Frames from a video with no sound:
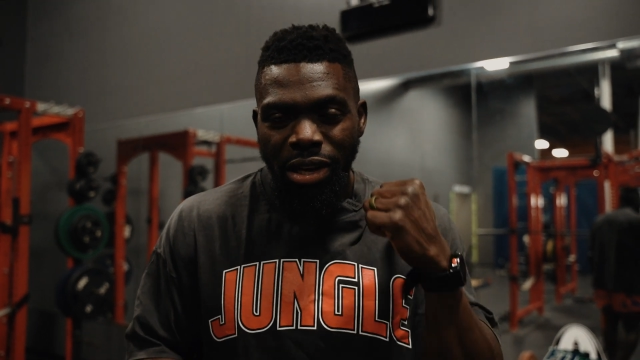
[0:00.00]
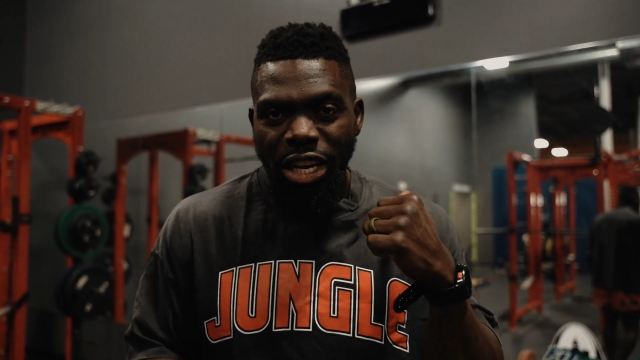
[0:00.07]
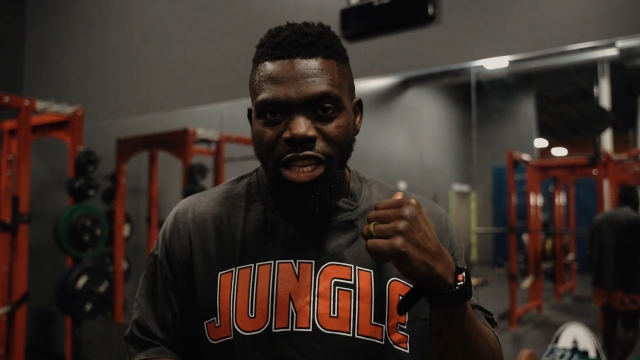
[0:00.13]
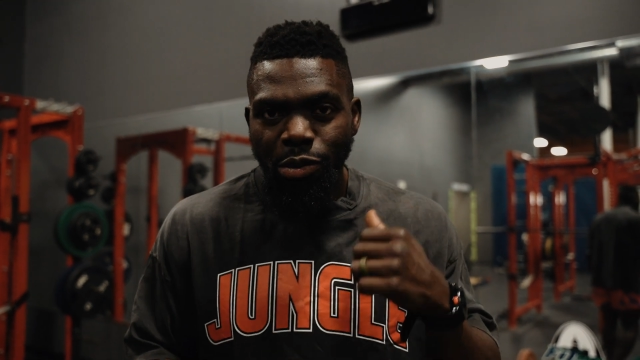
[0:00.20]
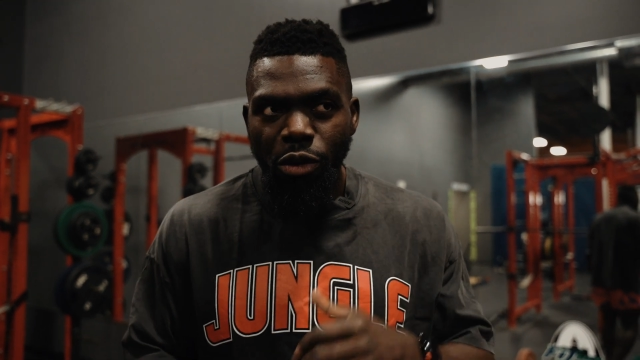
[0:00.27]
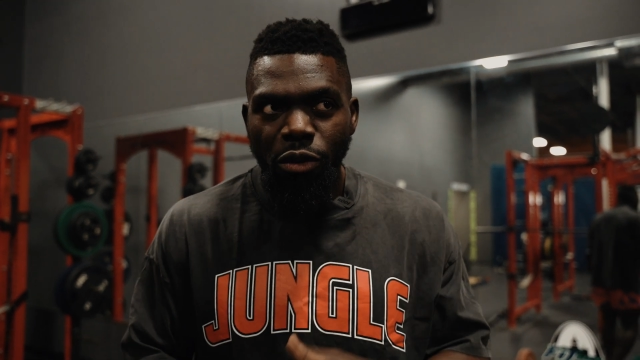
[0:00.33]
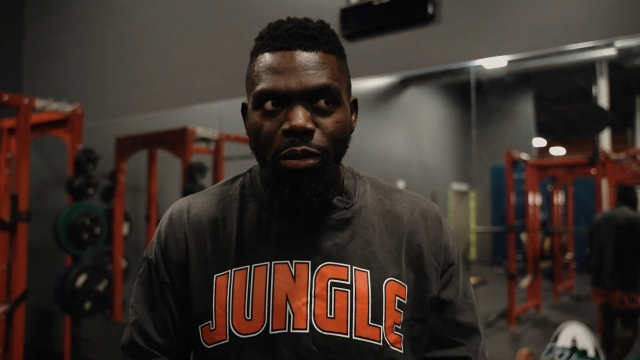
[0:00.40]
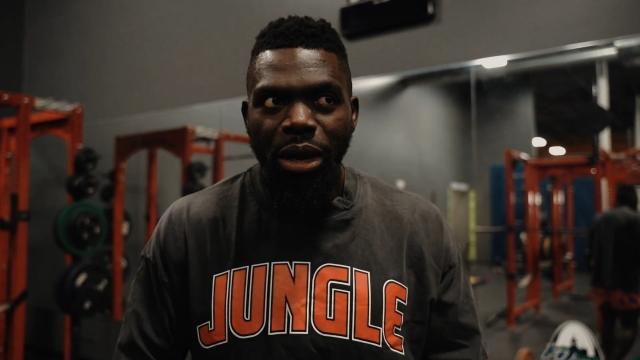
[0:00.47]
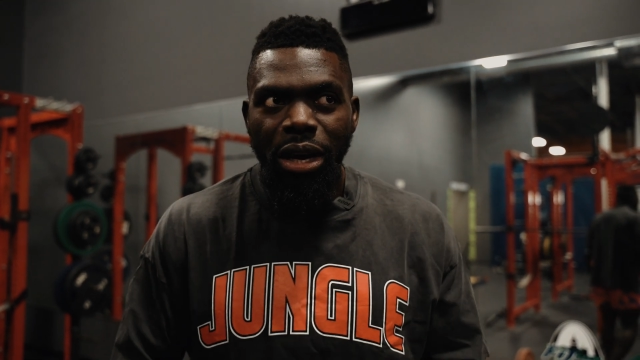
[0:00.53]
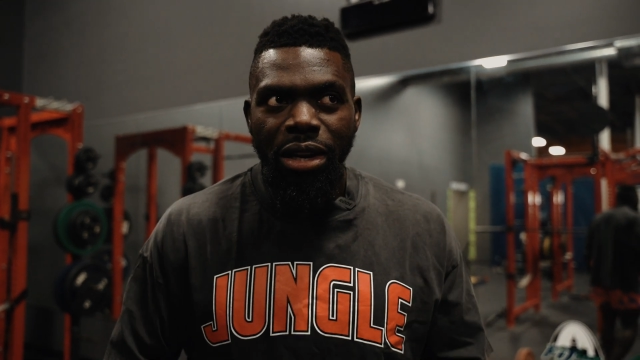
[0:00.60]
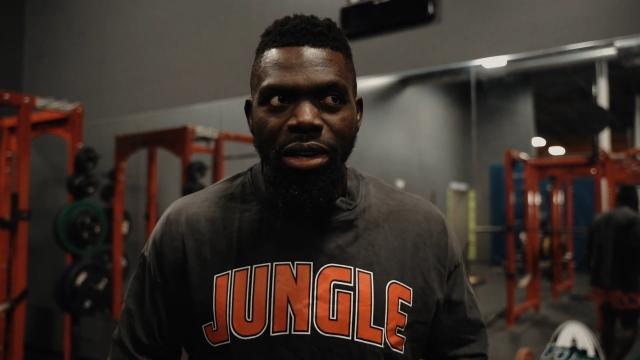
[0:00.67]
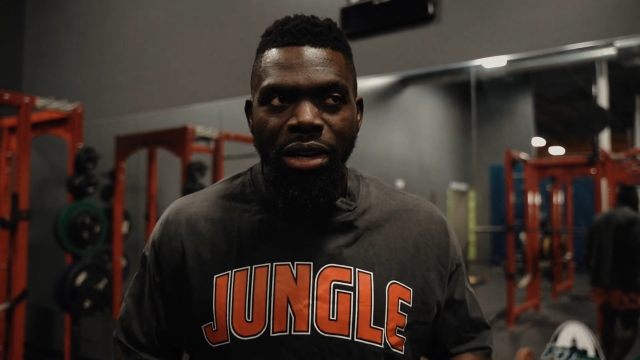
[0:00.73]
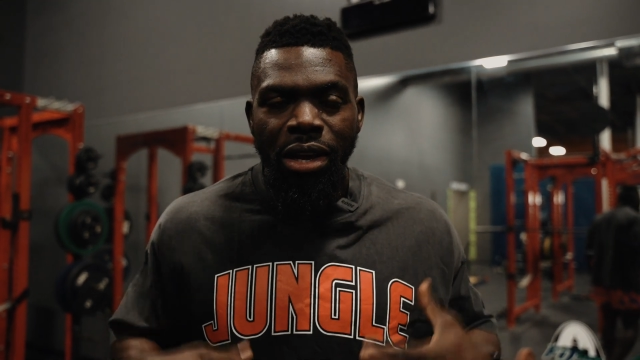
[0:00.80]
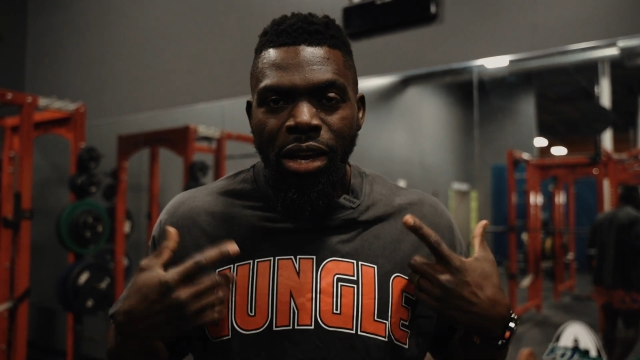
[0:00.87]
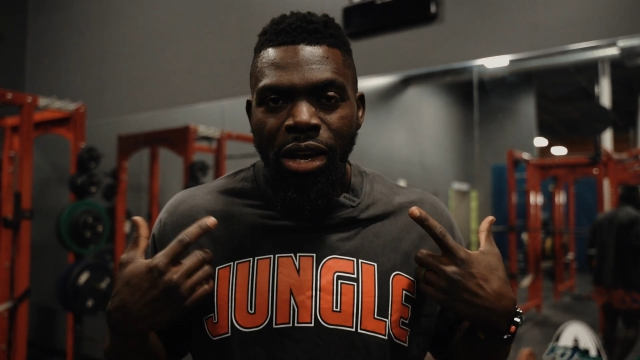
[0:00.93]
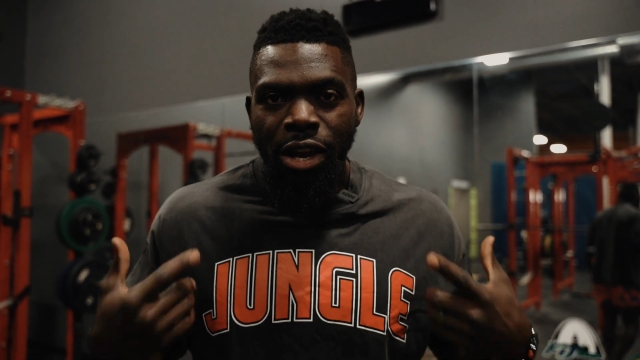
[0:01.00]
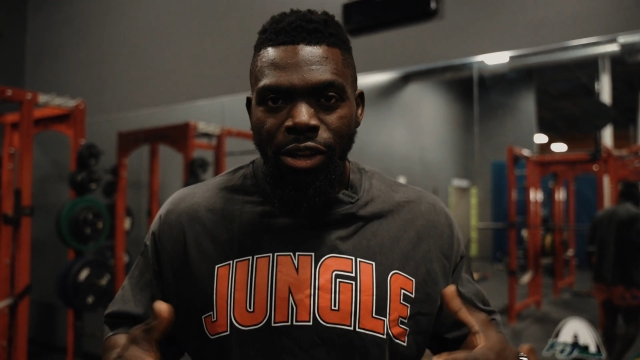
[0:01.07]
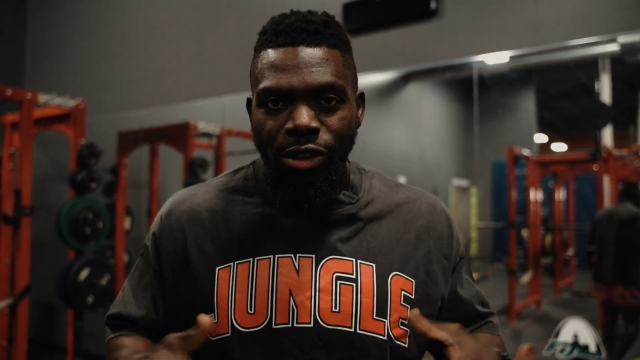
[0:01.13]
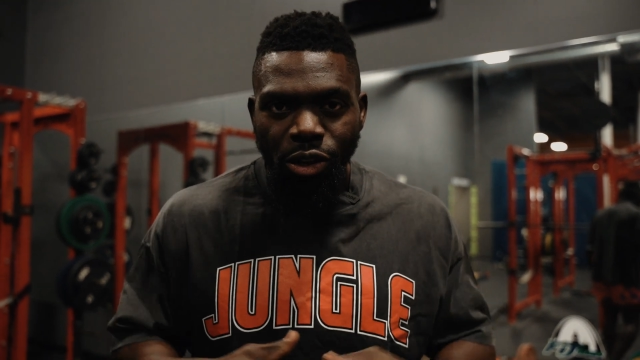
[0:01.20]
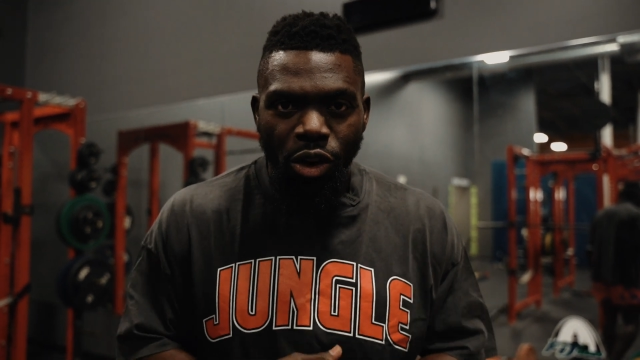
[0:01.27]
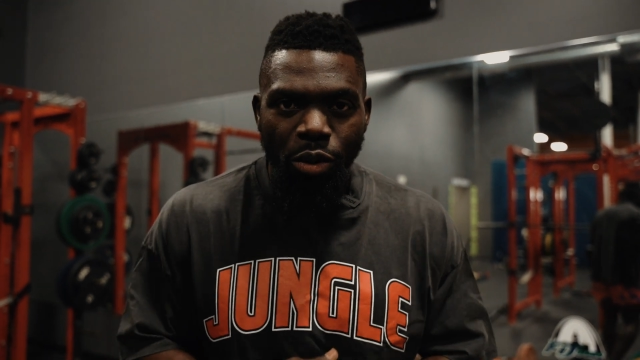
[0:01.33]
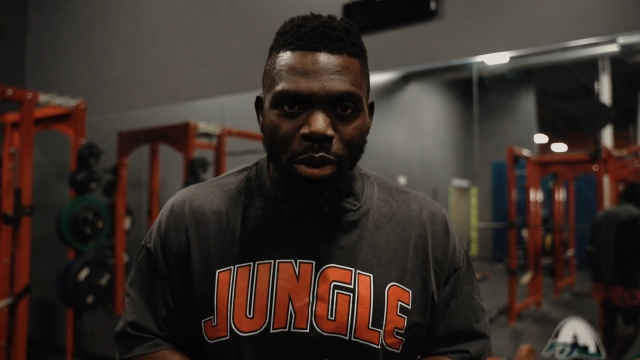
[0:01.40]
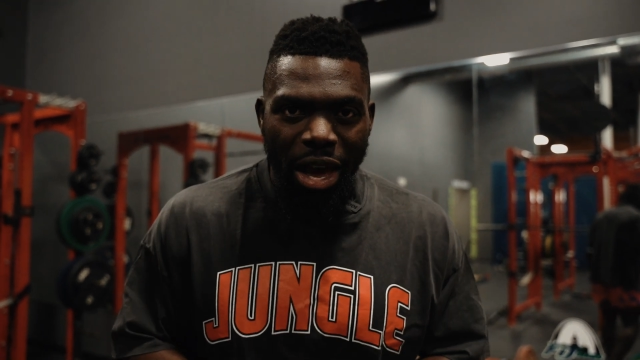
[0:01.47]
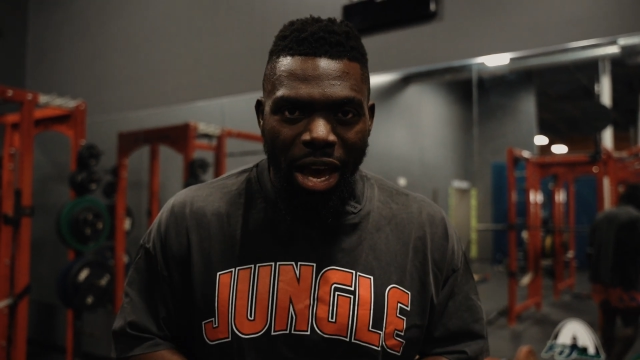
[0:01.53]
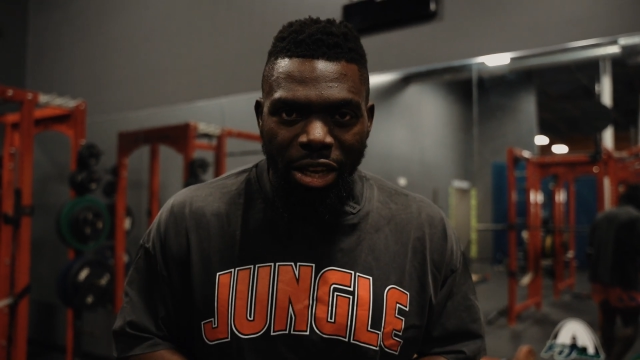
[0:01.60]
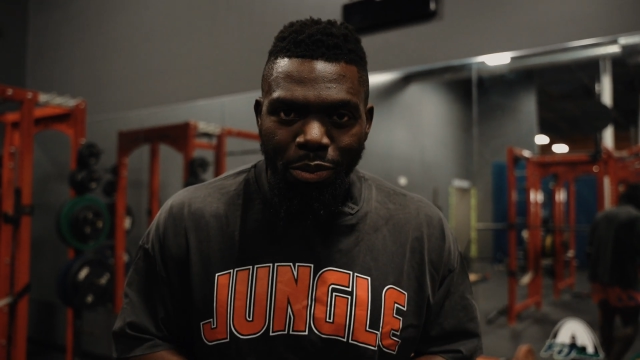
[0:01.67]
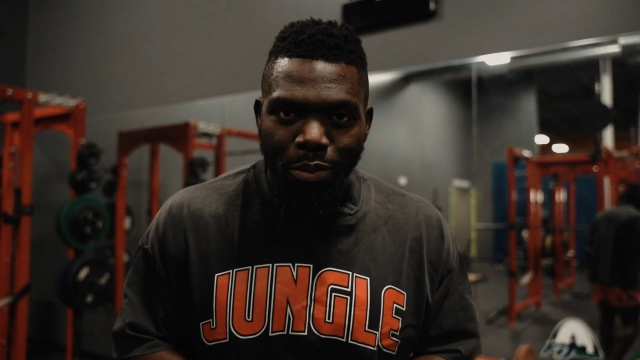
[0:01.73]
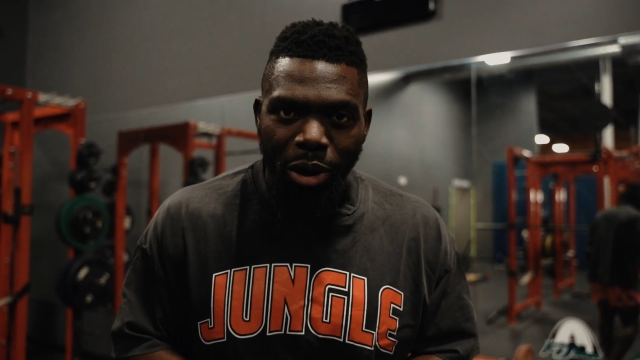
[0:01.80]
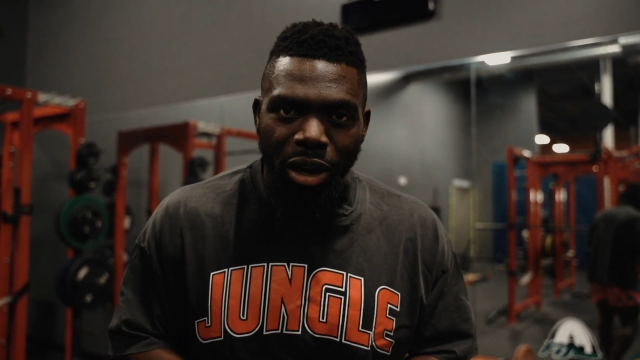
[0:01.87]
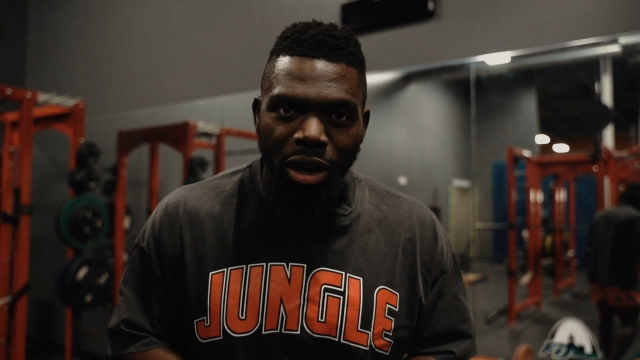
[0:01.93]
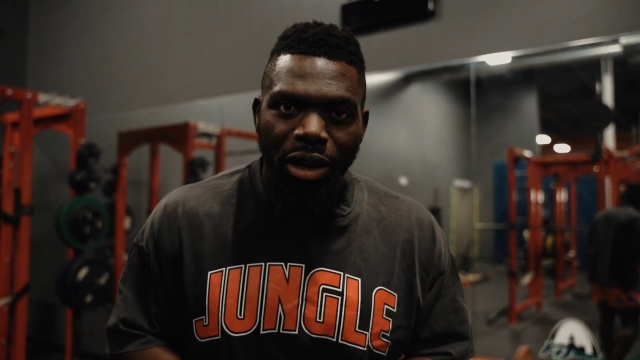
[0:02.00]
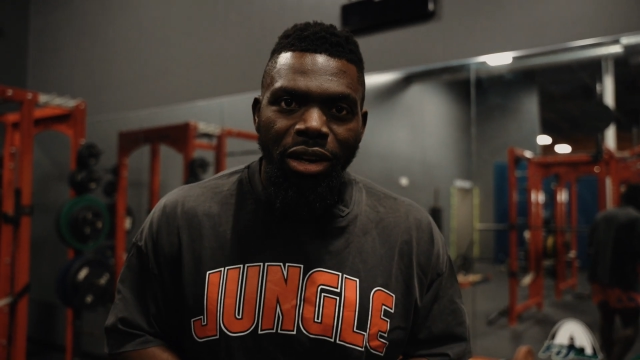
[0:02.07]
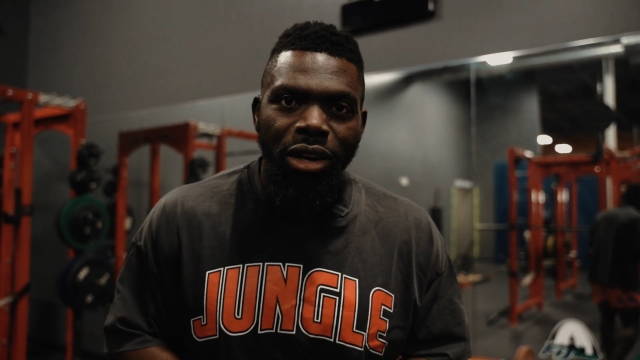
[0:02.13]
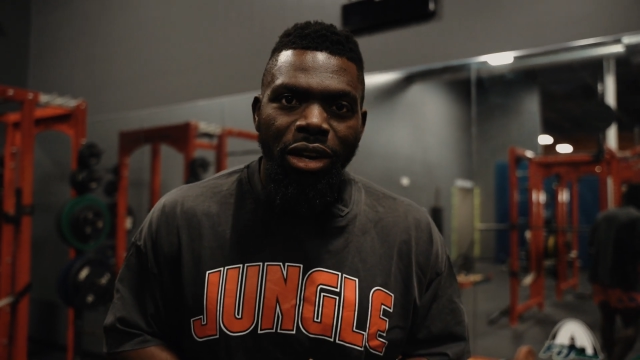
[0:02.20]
The next movement is going to be X bar